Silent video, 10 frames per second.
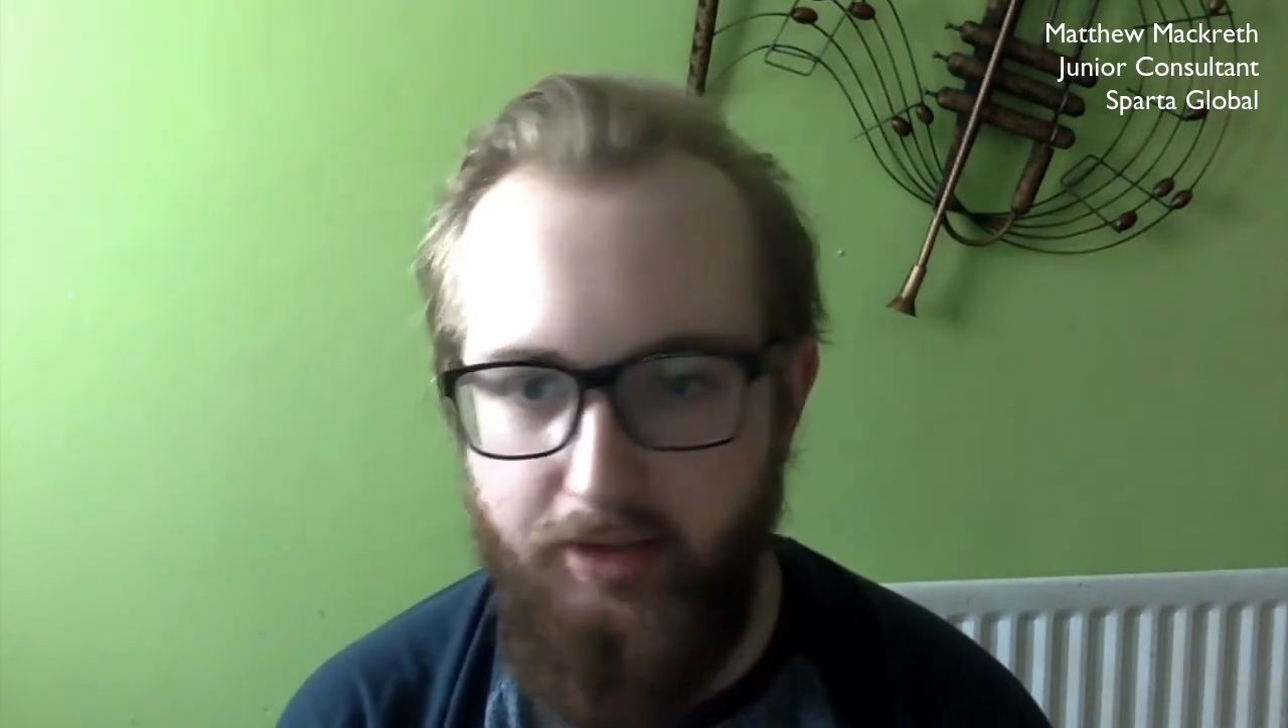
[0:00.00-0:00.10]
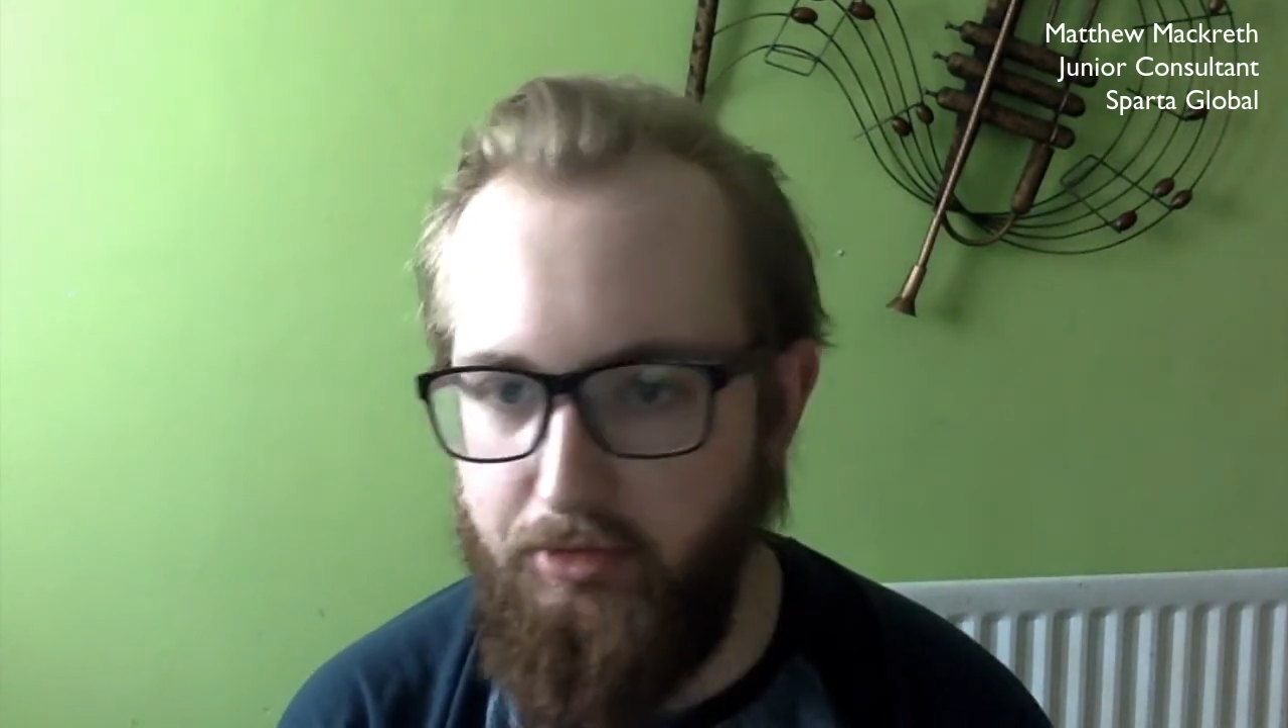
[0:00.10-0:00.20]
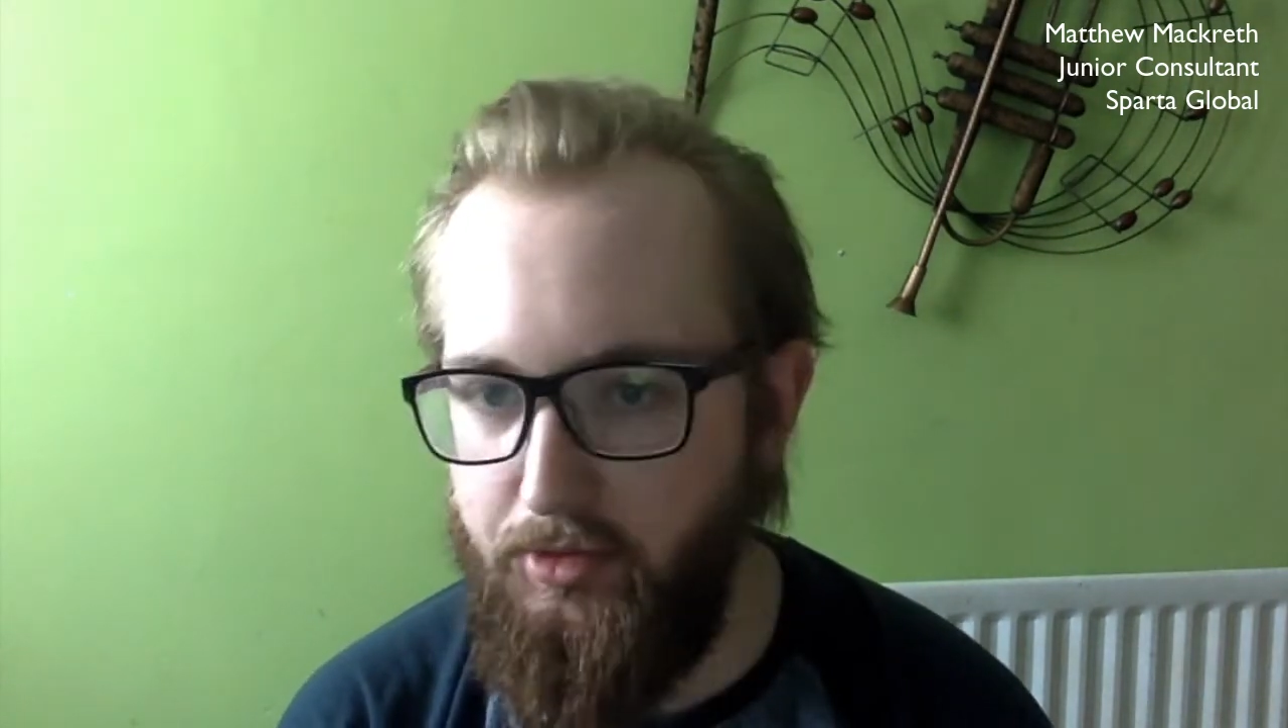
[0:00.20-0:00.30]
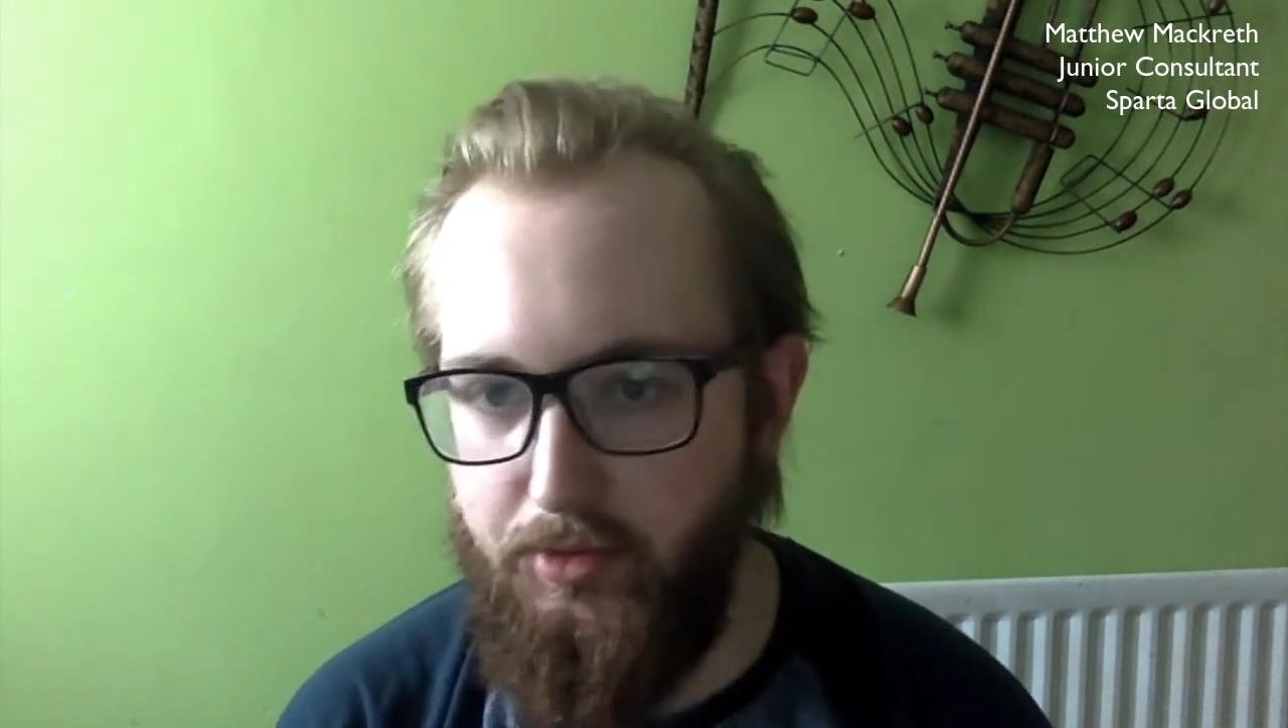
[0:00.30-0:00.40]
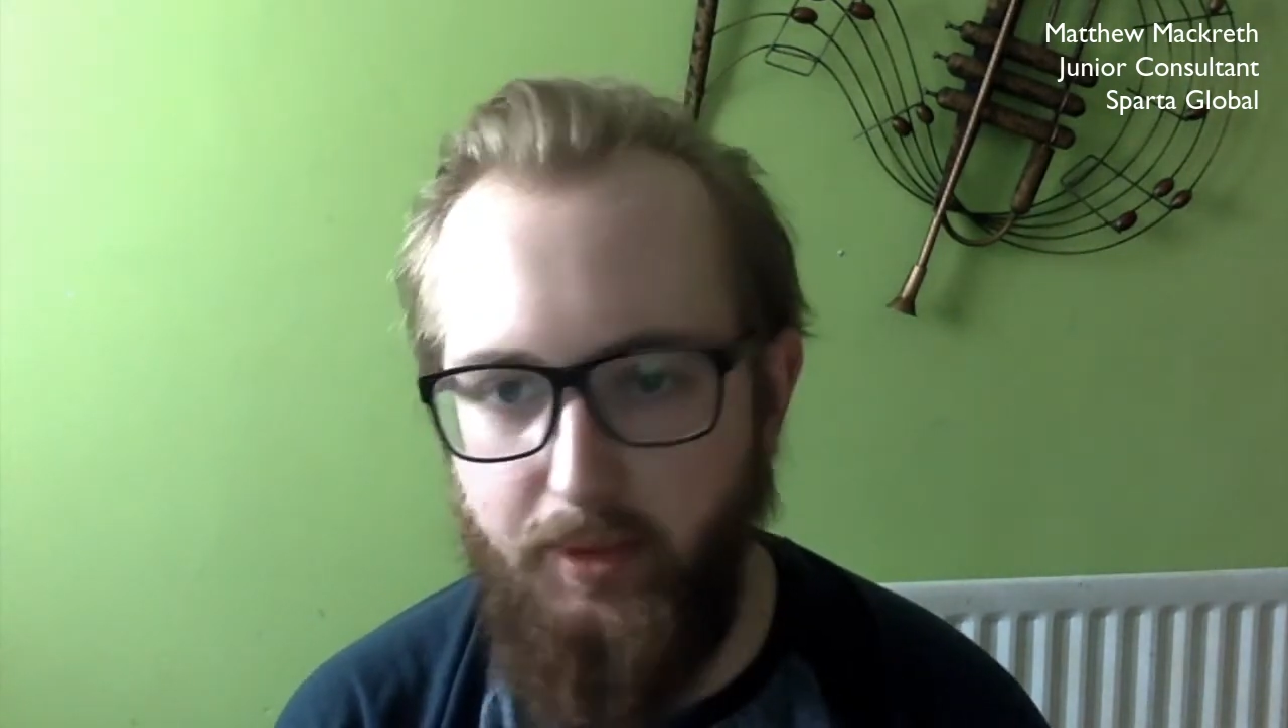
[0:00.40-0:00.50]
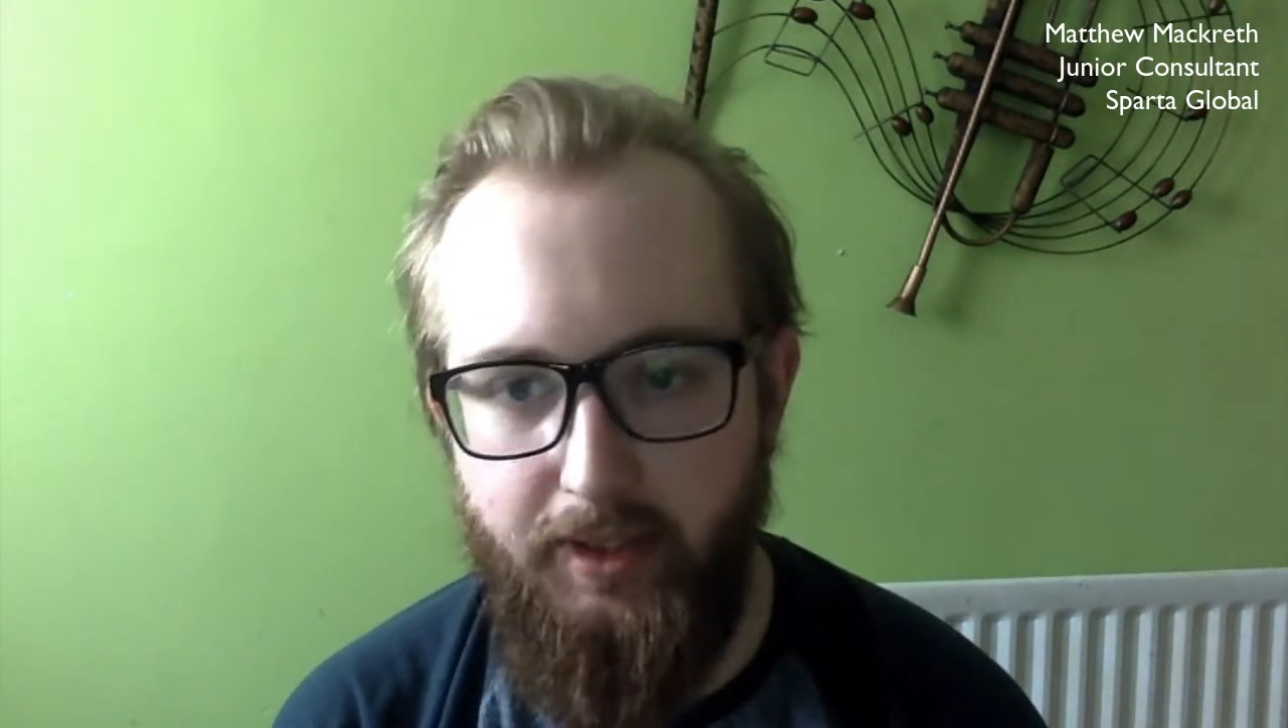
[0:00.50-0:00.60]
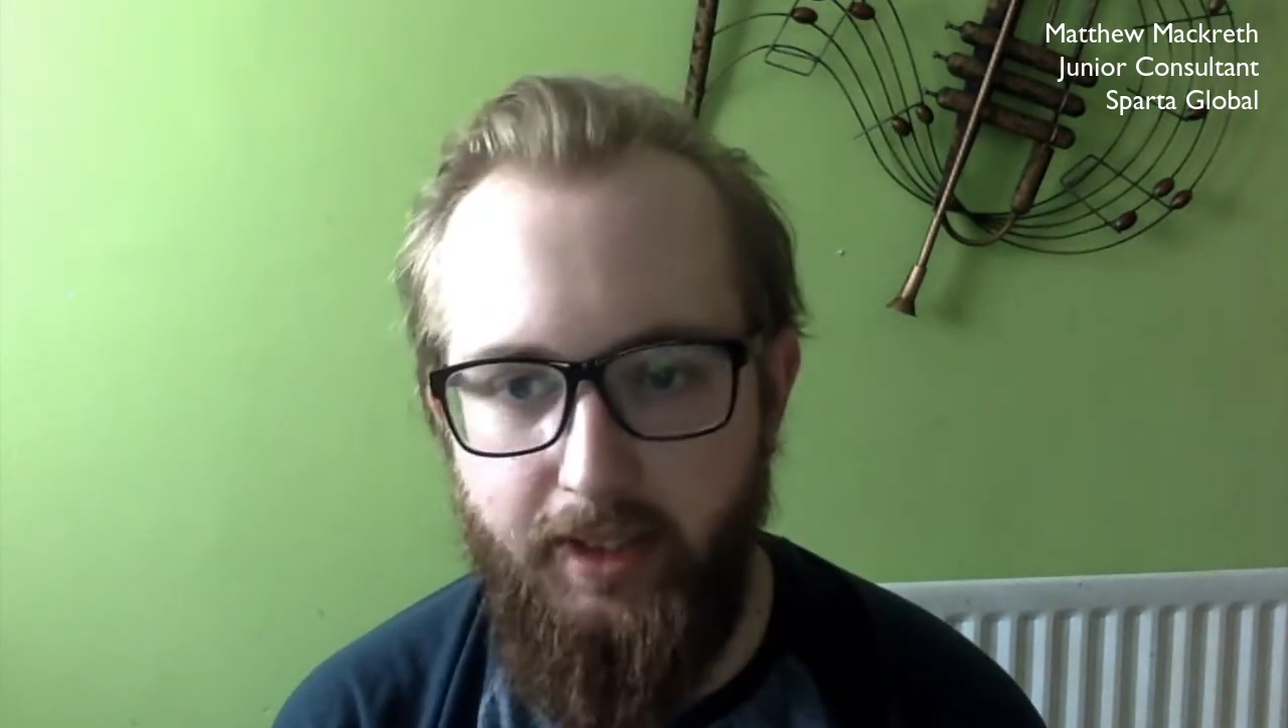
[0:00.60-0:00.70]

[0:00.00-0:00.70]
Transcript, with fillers: Everyone's willing